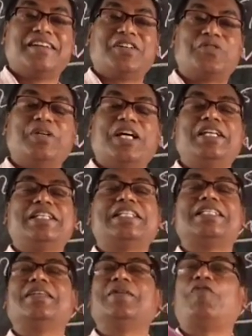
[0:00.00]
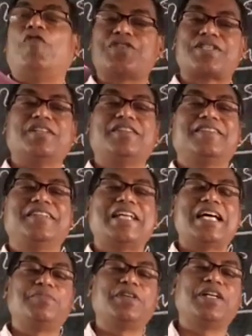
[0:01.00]
Today it is the fossil. It
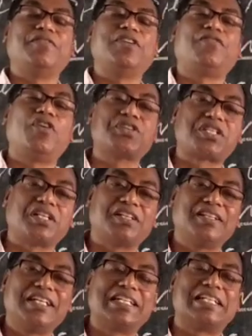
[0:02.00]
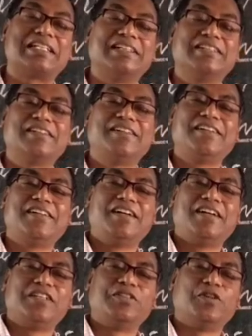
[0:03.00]
has become a fossil.
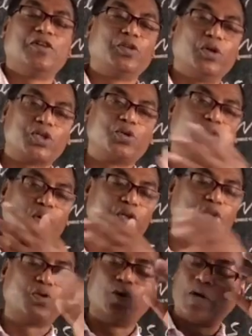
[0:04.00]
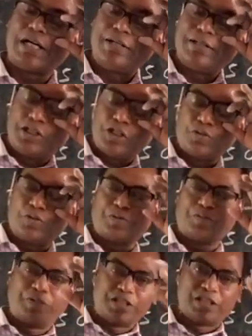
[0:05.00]
Those who go to Goa,
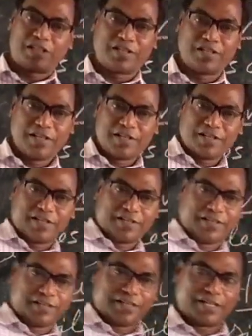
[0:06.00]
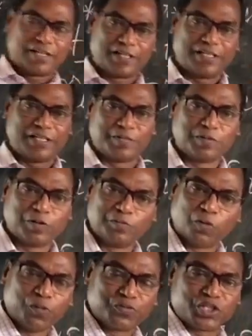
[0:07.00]
you visit in
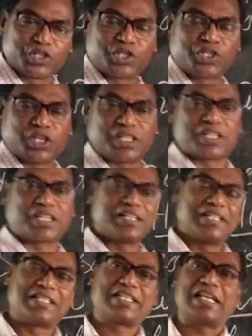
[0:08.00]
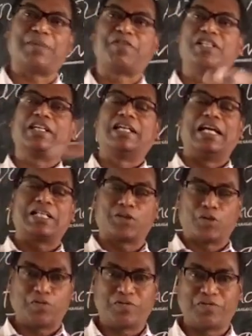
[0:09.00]
Home Jesus Church. It's kept in the glass
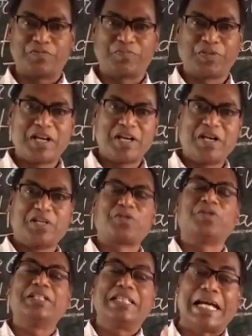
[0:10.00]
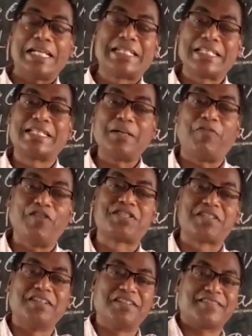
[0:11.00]
one. So that is the
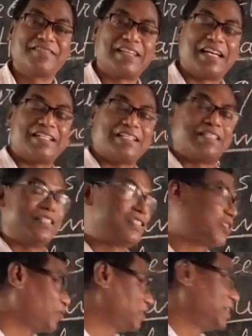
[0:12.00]
fossil. That is it.